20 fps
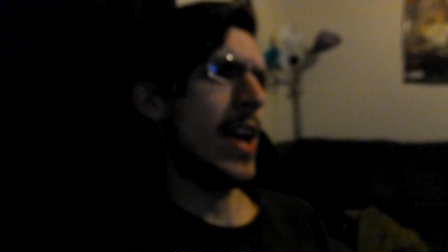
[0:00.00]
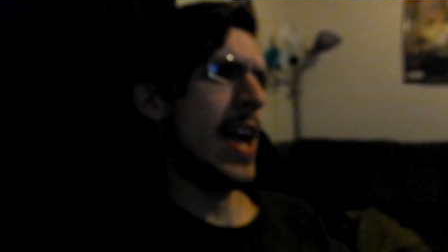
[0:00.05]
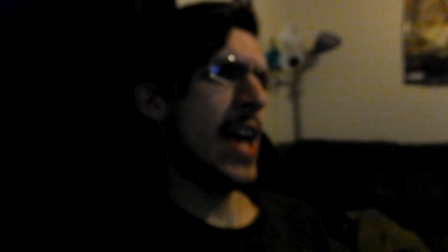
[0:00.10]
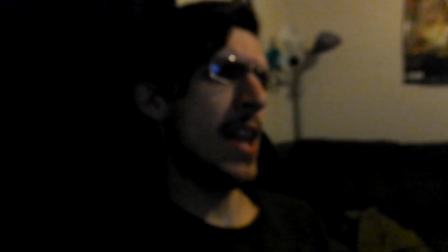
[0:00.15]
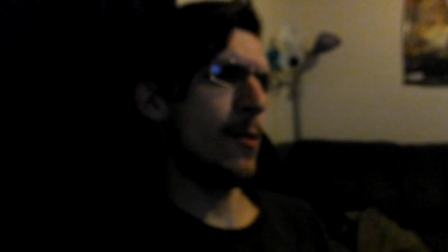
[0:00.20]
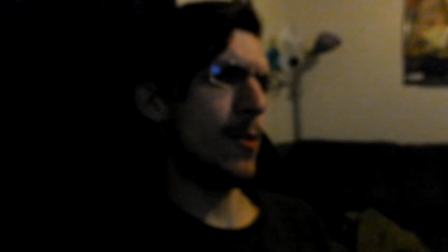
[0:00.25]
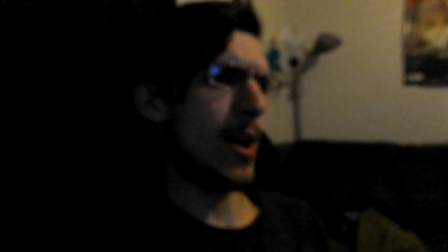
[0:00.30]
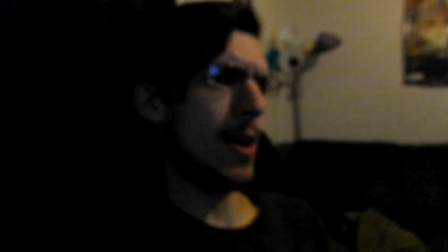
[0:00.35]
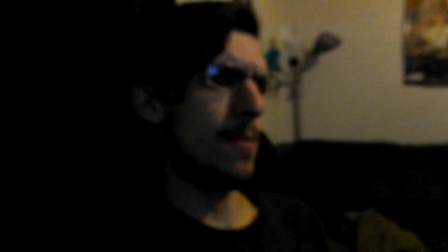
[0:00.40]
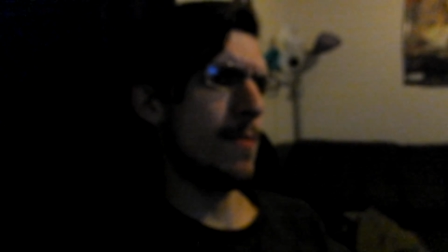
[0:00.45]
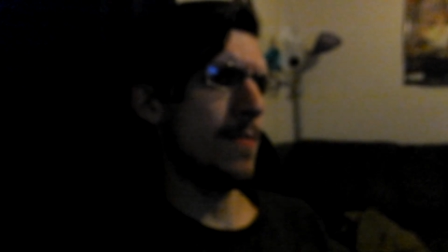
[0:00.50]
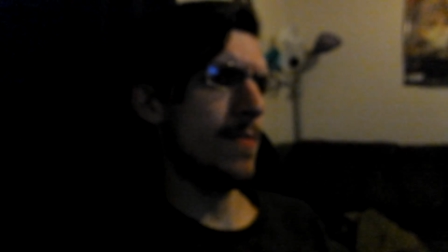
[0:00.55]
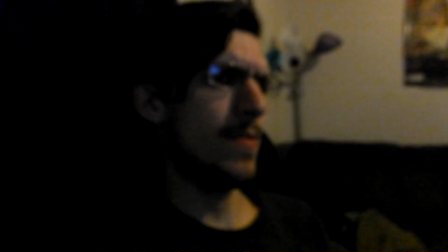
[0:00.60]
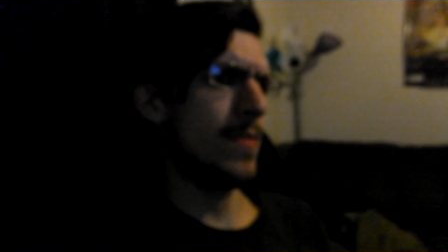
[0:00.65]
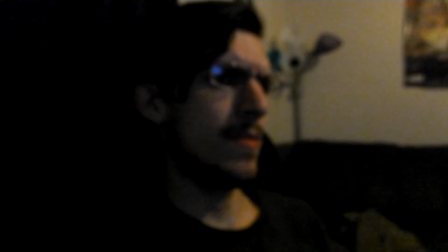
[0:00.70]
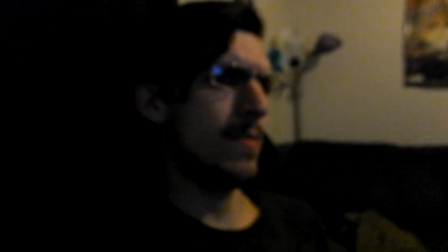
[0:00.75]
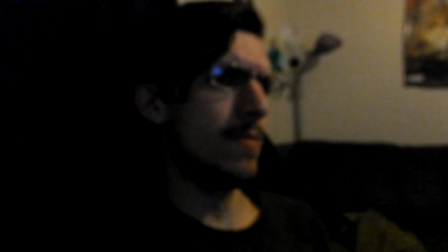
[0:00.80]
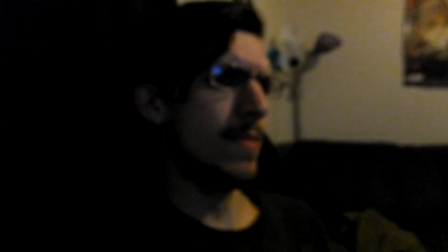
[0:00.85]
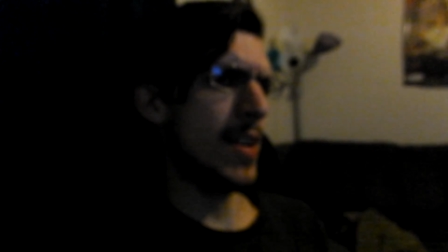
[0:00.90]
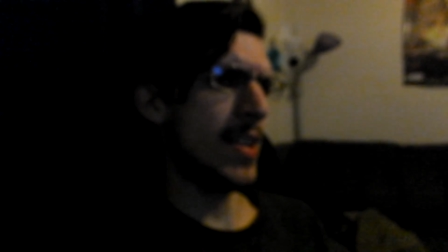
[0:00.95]
Anyway,
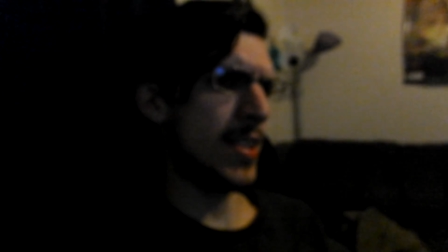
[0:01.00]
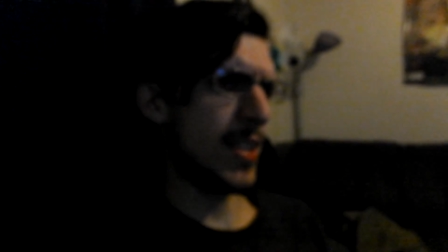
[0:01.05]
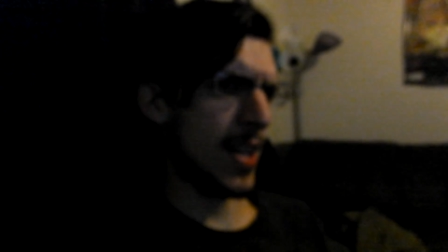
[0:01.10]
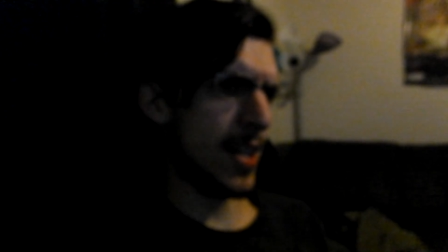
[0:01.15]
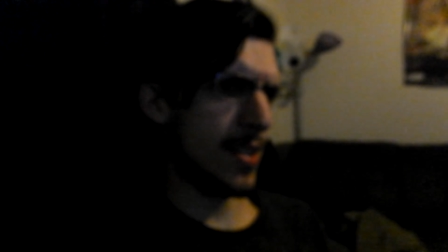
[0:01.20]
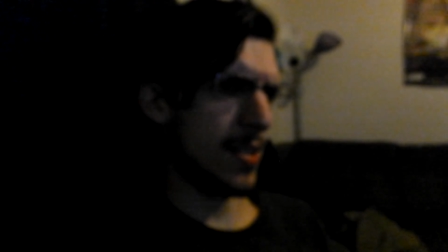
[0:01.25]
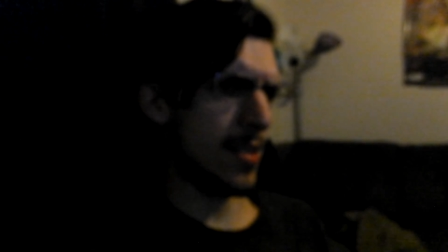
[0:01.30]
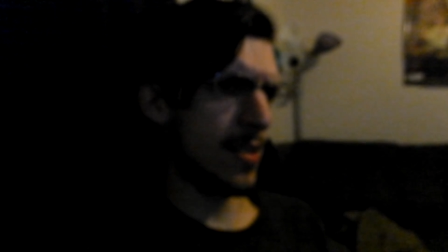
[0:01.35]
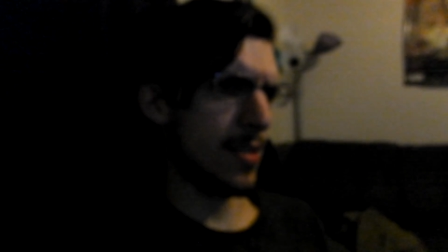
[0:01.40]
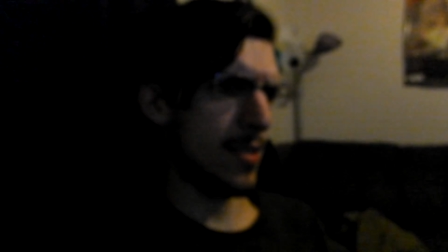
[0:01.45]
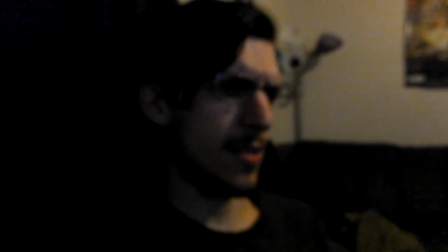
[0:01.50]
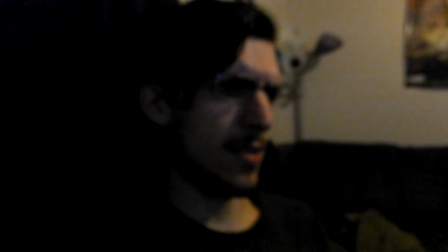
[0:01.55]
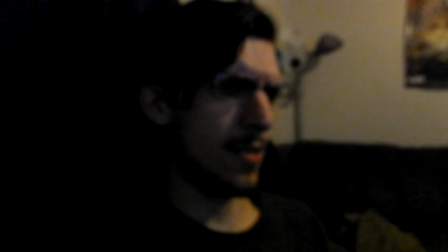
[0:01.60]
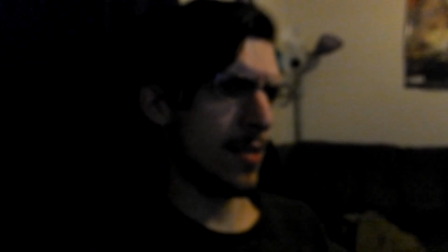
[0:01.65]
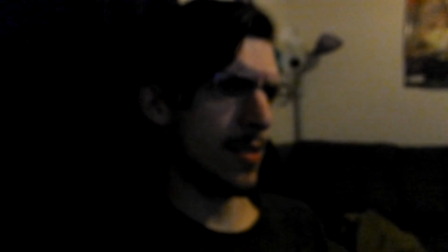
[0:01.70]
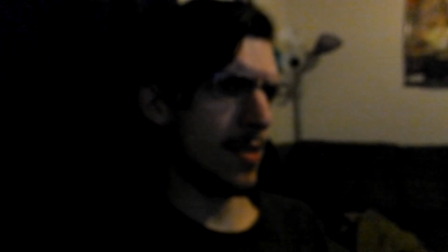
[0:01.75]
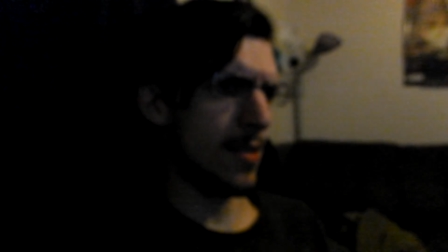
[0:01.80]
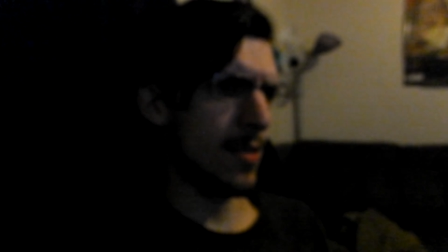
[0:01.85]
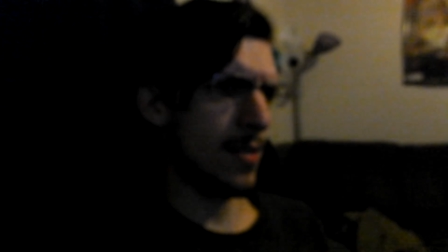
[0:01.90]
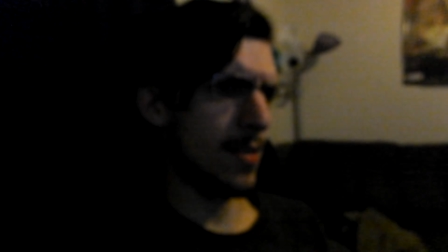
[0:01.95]
that's it.
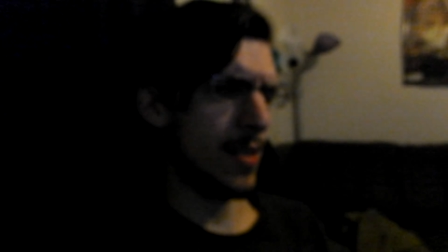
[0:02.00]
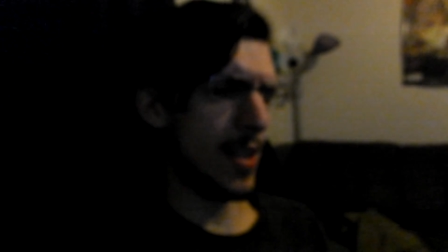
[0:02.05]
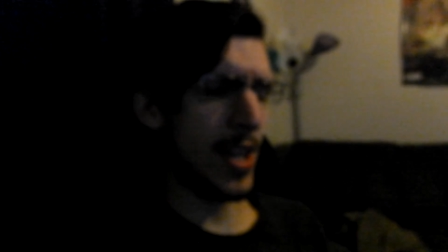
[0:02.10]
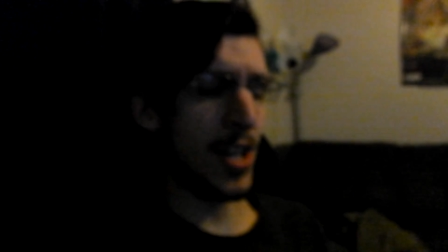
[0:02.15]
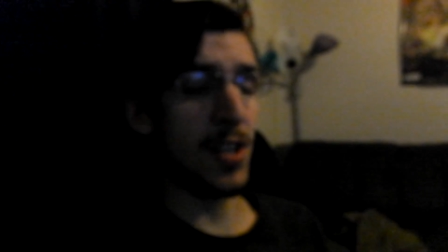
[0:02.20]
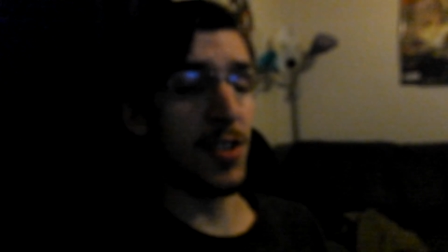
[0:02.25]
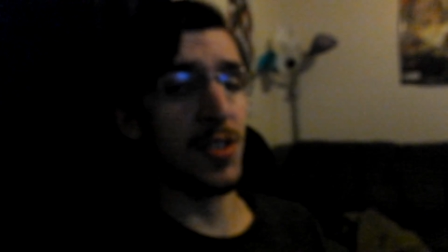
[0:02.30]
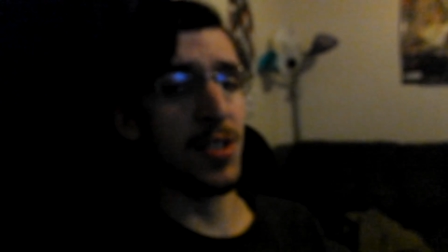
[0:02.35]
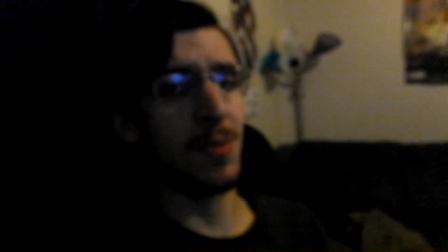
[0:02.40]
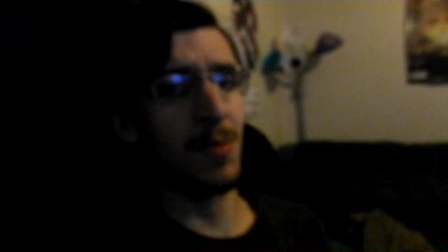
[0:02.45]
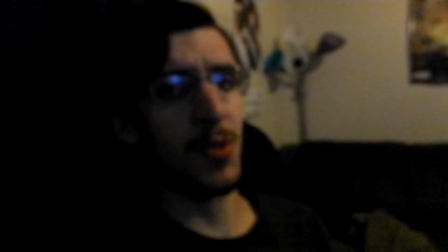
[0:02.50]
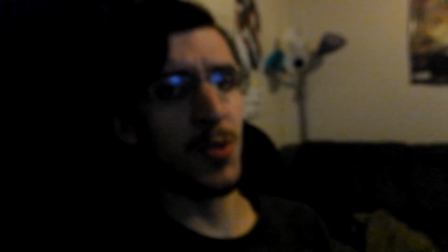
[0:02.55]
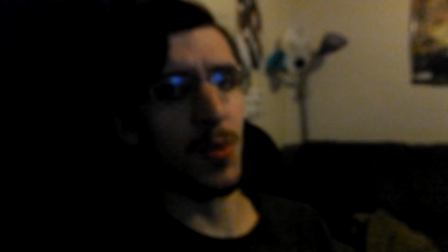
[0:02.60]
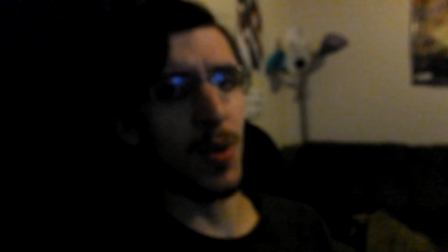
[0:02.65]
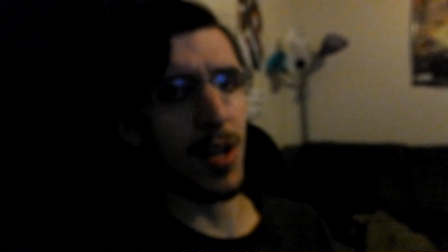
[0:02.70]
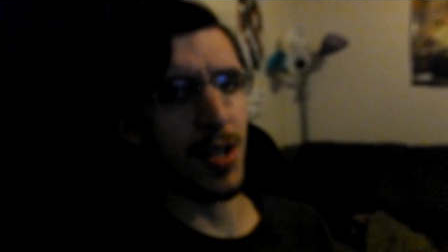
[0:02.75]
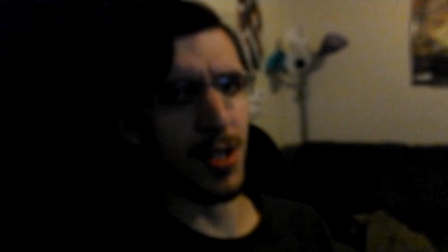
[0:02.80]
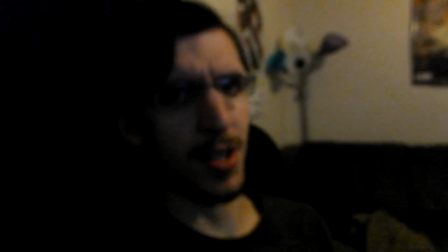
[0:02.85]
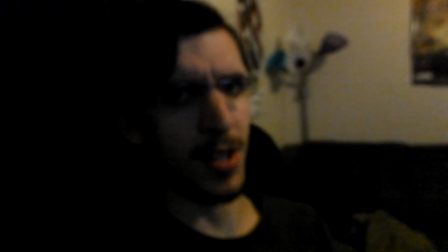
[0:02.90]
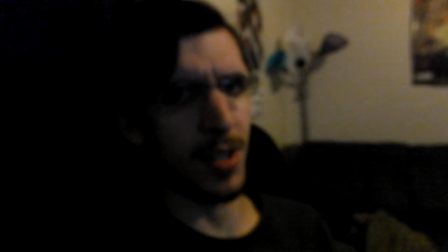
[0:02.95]
Thank you all so much for
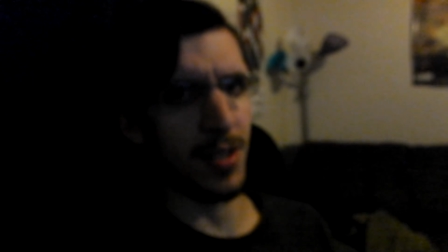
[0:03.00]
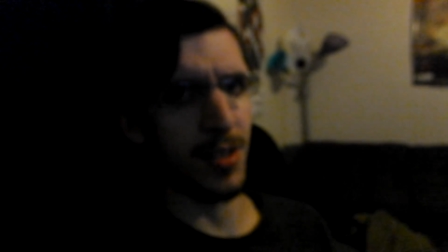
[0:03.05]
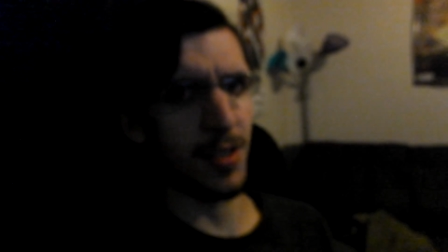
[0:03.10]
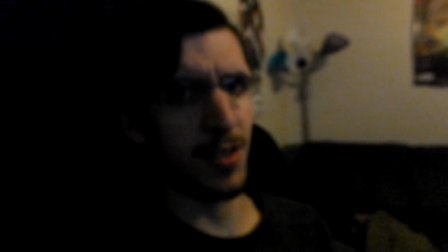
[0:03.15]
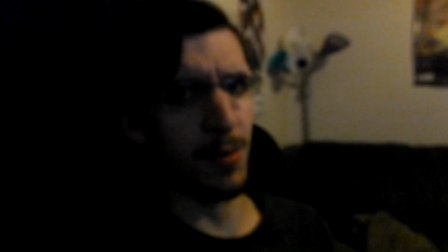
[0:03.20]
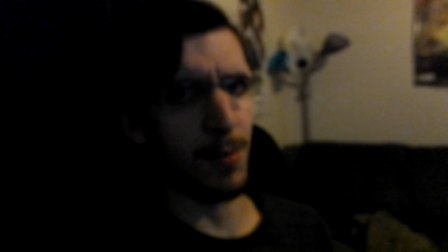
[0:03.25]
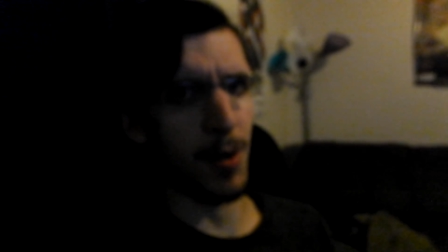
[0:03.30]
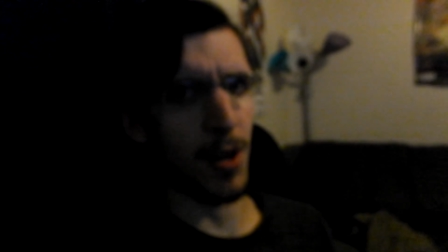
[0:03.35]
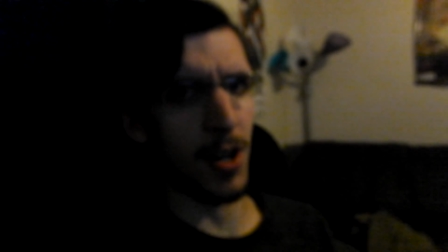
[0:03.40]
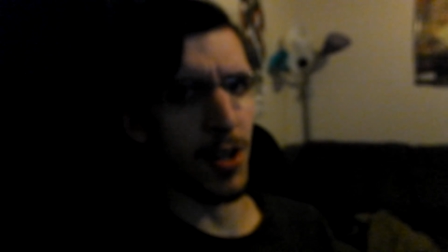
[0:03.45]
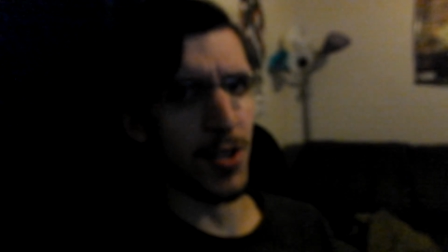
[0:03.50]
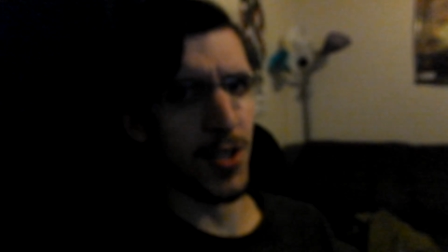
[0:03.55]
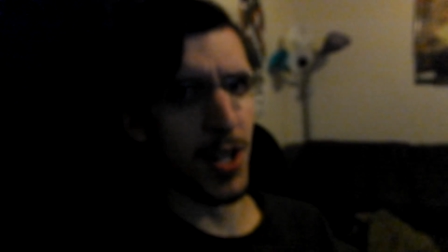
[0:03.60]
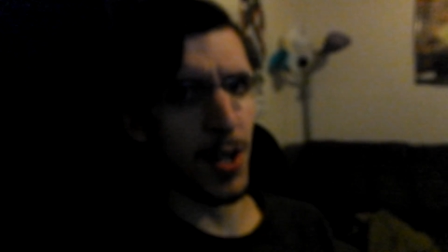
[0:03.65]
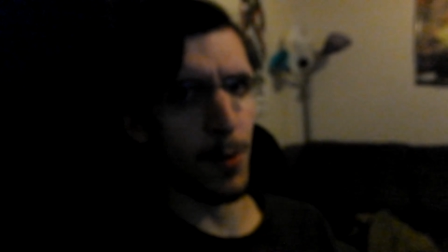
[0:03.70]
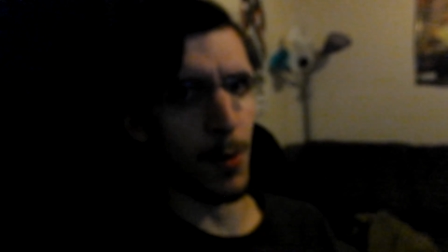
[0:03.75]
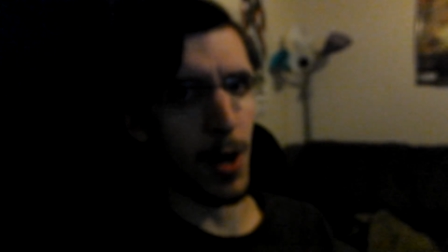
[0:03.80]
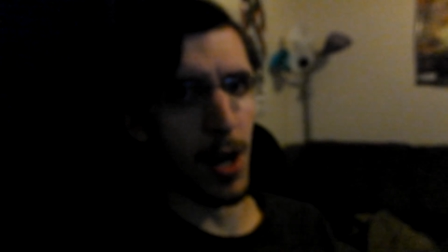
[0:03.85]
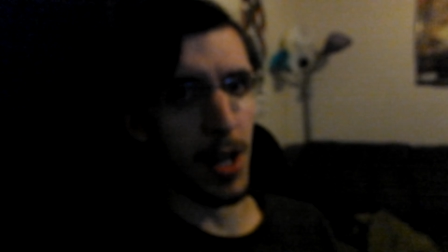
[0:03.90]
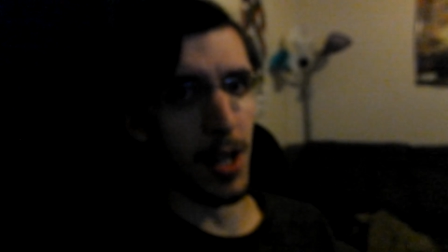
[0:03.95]
watching. Until tomorrow, I'll see
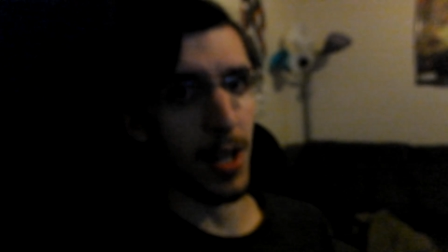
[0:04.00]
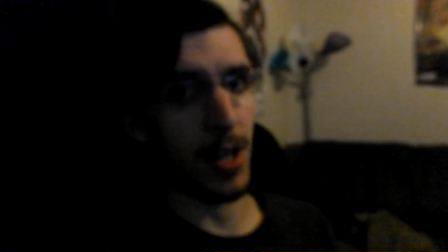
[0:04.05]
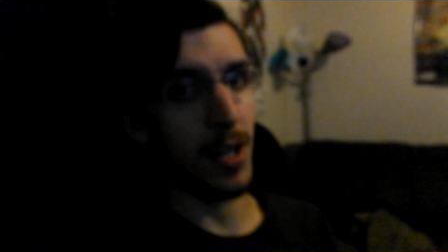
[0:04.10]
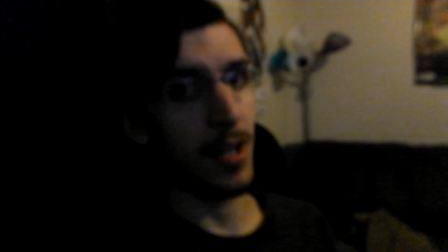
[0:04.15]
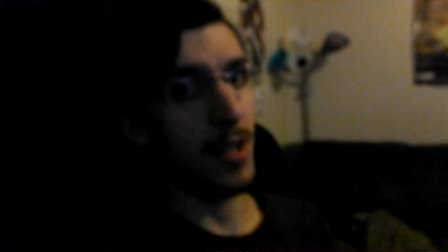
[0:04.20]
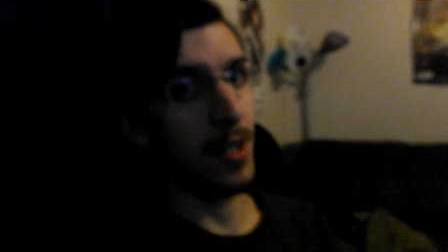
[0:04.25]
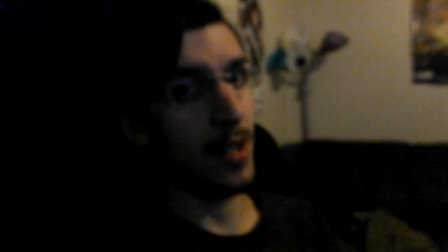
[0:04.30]
you all